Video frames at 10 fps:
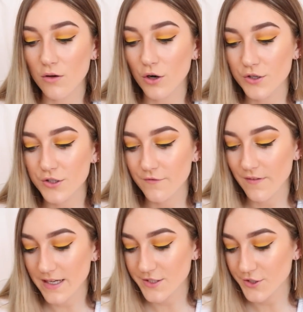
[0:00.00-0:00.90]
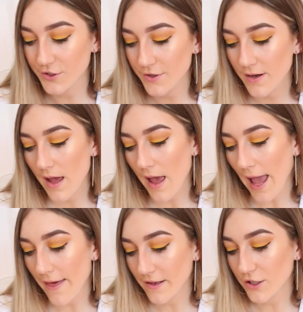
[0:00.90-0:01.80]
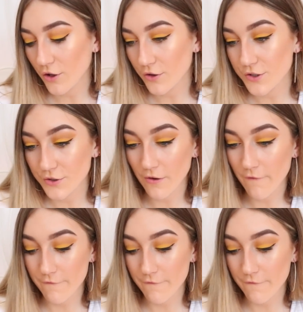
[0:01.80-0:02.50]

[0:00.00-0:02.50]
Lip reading: I'll go to Facetune, and then you go to